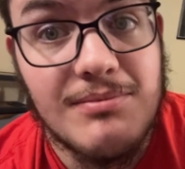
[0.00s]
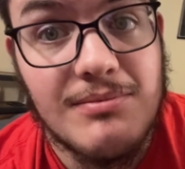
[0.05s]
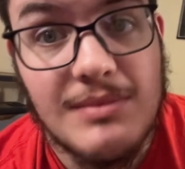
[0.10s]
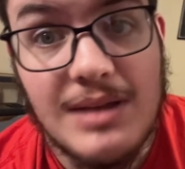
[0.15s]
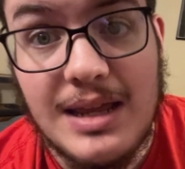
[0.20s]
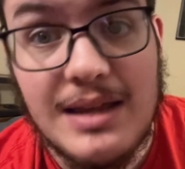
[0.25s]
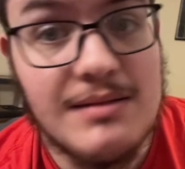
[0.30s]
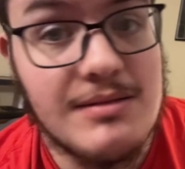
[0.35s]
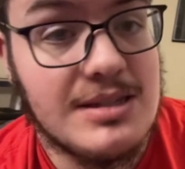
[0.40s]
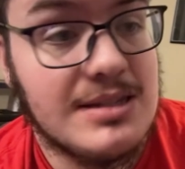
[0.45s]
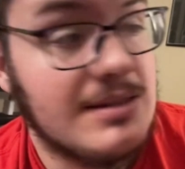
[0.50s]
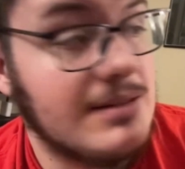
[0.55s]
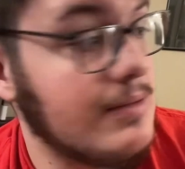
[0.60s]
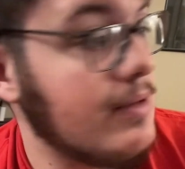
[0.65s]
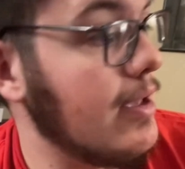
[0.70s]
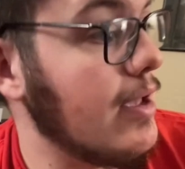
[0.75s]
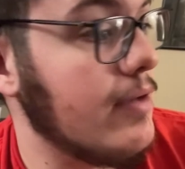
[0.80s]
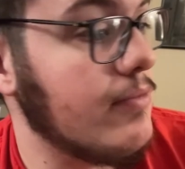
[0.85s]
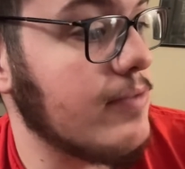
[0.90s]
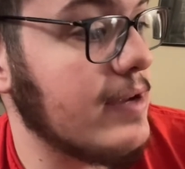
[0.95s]
It
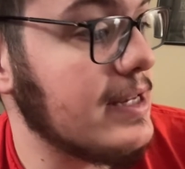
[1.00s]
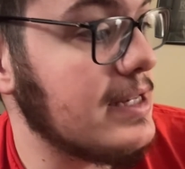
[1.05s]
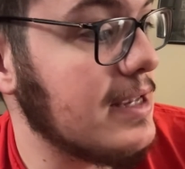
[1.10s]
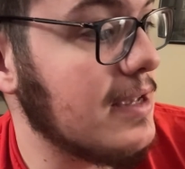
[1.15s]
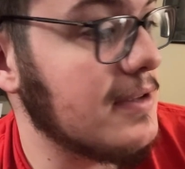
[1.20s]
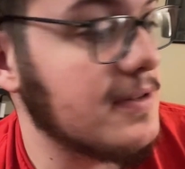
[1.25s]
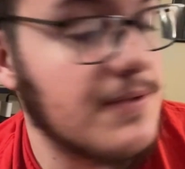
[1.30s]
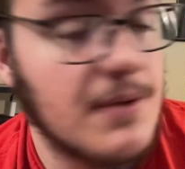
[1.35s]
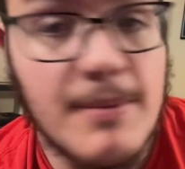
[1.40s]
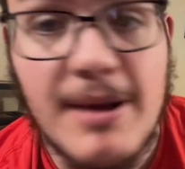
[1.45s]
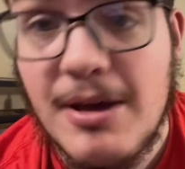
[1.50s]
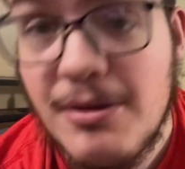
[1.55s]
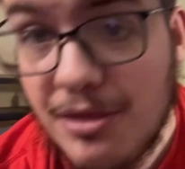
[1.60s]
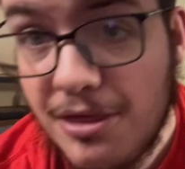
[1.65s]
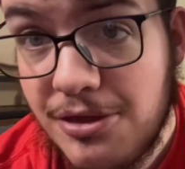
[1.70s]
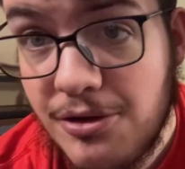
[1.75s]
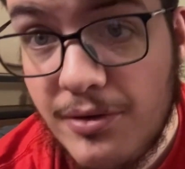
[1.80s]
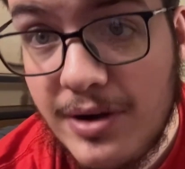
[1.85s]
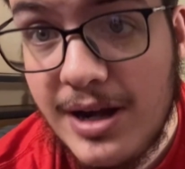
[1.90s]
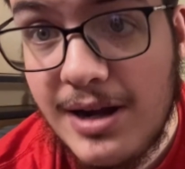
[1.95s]
retails for about
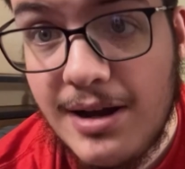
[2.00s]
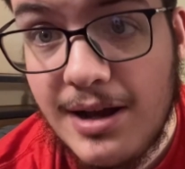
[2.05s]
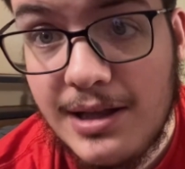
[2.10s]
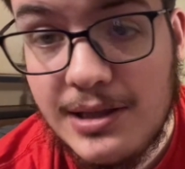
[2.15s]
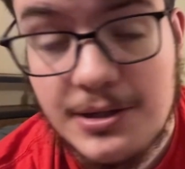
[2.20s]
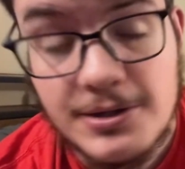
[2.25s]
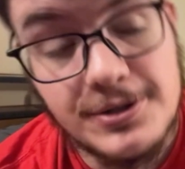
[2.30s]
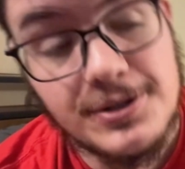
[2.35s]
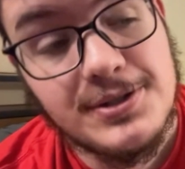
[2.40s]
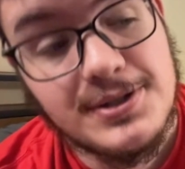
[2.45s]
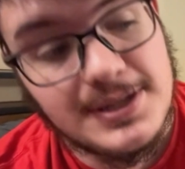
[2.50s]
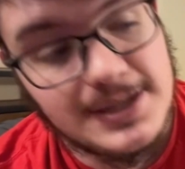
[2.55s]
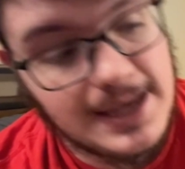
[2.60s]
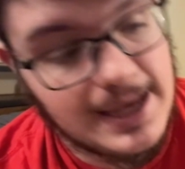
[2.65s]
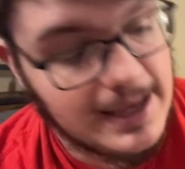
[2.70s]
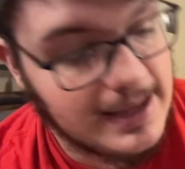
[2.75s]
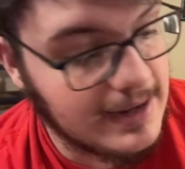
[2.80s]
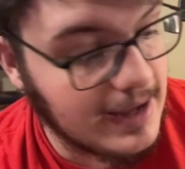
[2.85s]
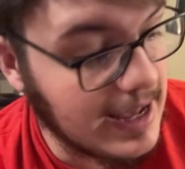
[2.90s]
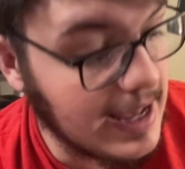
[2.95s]
$30,
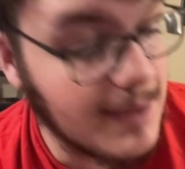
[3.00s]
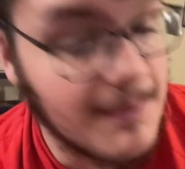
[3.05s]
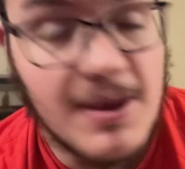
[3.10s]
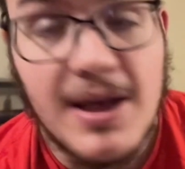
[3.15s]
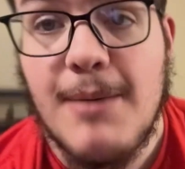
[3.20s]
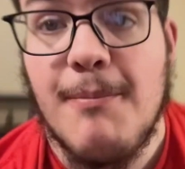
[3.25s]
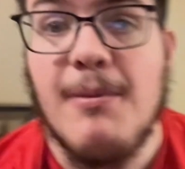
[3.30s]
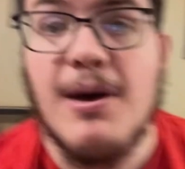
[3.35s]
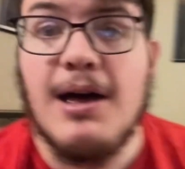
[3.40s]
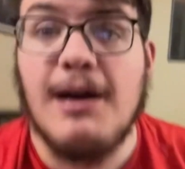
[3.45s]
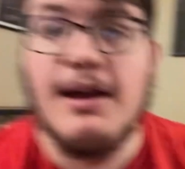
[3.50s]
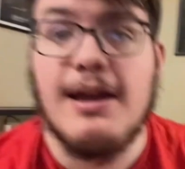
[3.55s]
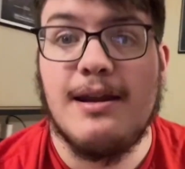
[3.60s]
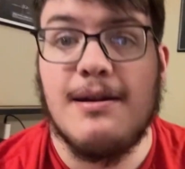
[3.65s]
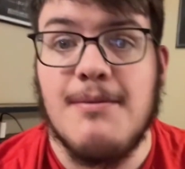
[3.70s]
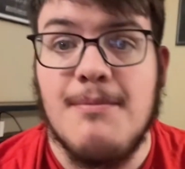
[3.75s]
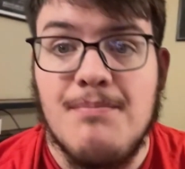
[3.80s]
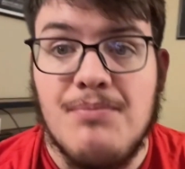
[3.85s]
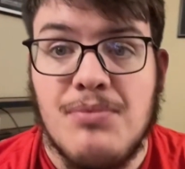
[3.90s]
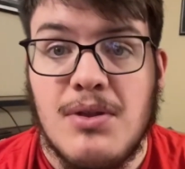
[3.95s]
and I bought
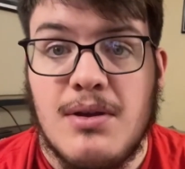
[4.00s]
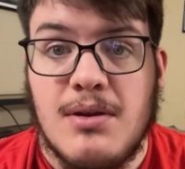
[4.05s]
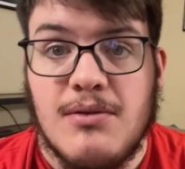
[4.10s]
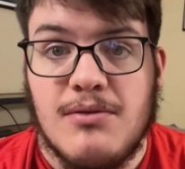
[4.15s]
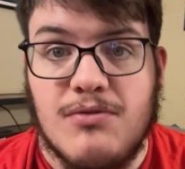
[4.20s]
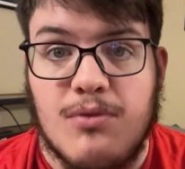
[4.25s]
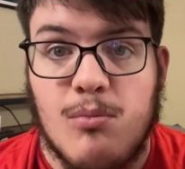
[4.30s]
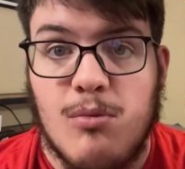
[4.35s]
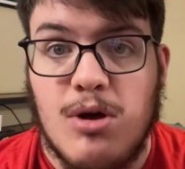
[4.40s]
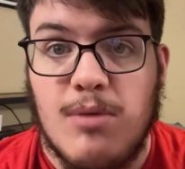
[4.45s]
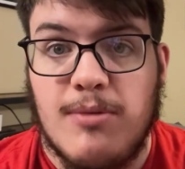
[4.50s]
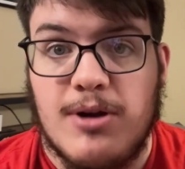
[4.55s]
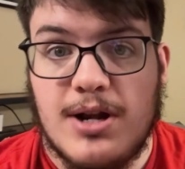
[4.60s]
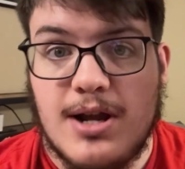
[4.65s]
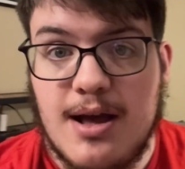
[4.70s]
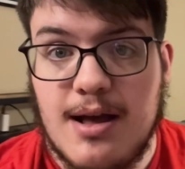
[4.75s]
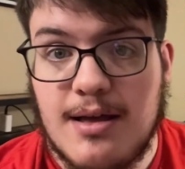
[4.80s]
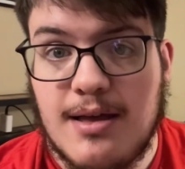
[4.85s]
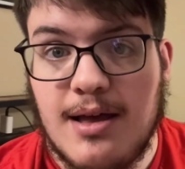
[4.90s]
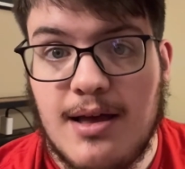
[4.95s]
mine from
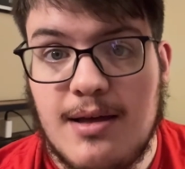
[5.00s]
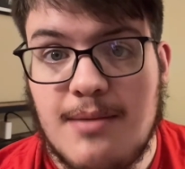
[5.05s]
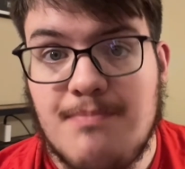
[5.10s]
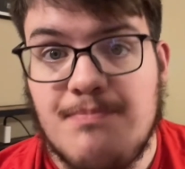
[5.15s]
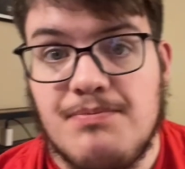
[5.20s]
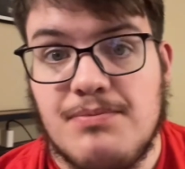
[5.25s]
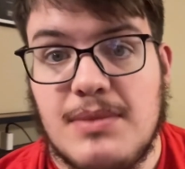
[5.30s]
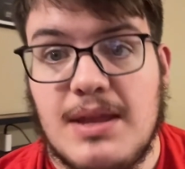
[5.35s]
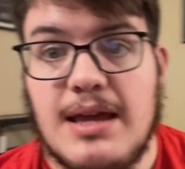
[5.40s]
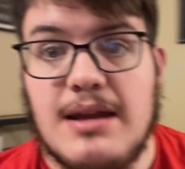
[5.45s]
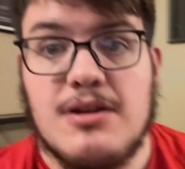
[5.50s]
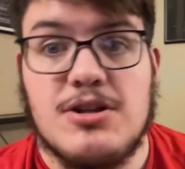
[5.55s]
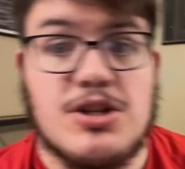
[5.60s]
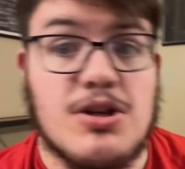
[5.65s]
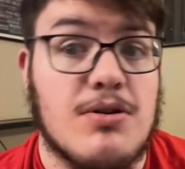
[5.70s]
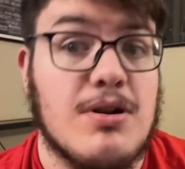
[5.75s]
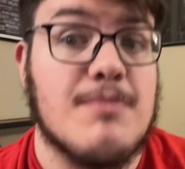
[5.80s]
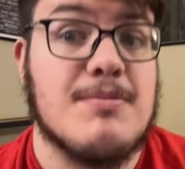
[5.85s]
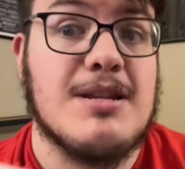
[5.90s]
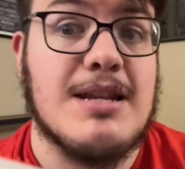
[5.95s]
Walmart.com, and it
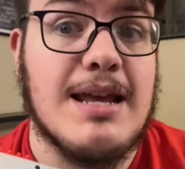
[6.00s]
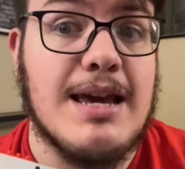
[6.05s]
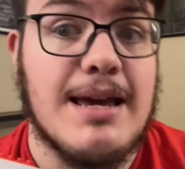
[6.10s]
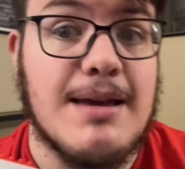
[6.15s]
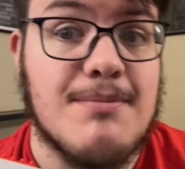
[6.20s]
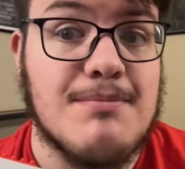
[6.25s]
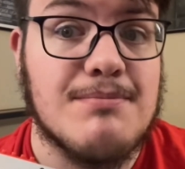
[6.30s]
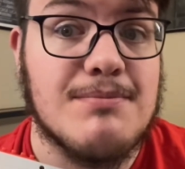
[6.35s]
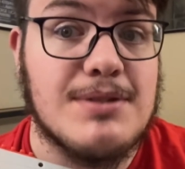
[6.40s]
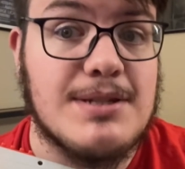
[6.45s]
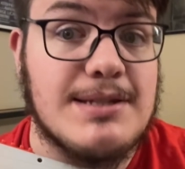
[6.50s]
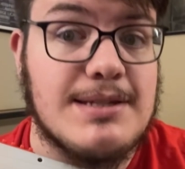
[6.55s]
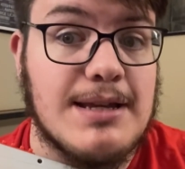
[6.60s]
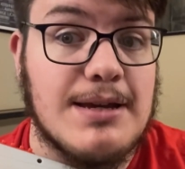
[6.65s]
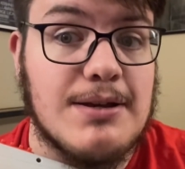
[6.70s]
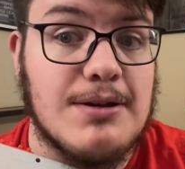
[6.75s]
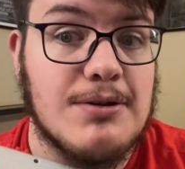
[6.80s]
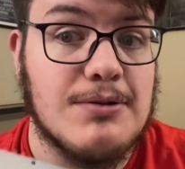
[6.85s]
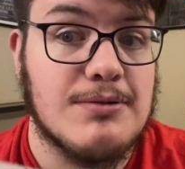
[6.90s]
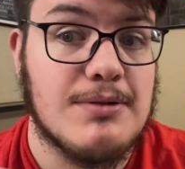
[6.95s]
showed up today,
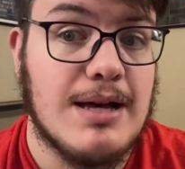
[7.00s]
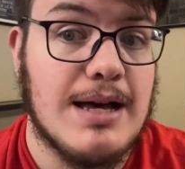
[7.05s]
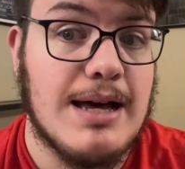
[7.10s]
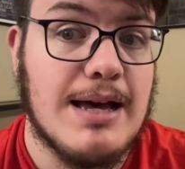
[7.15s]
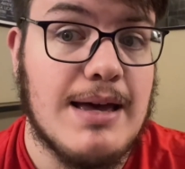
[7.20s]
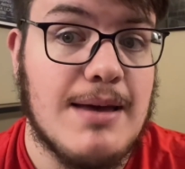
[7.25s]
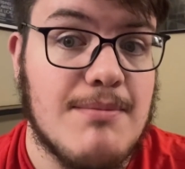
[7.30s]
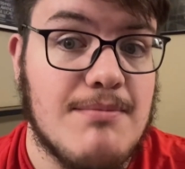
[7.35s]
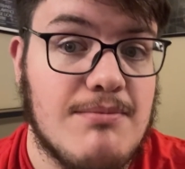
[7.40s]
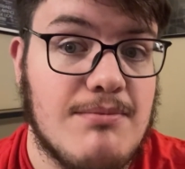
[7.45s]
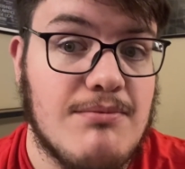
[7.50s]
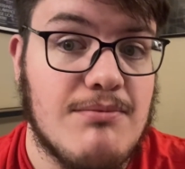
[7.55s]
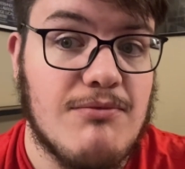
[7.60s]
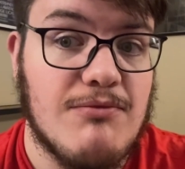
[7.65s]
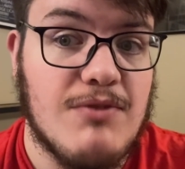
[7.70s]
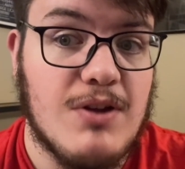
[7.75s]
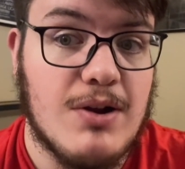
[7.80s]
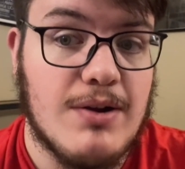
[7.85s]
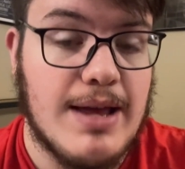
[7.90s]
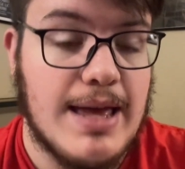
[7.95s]
so I'm
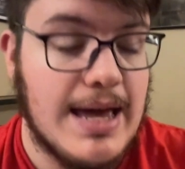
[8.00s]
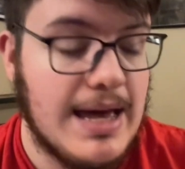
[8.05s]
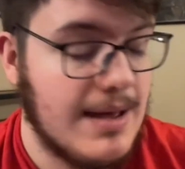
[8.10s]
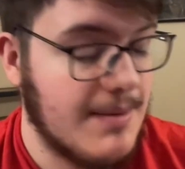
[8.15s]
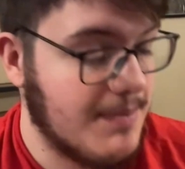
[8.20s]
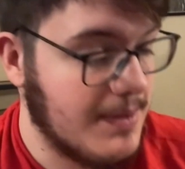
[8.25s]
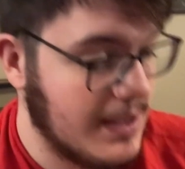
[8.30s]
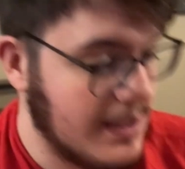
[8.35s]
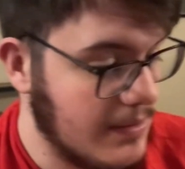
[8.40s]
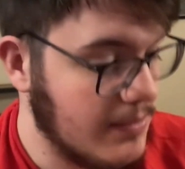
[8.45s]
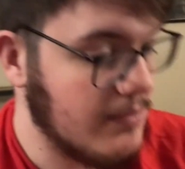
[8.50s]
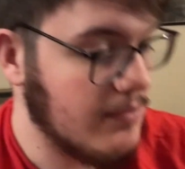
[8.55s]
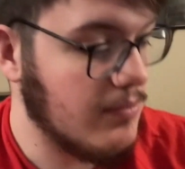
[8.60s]
very happy.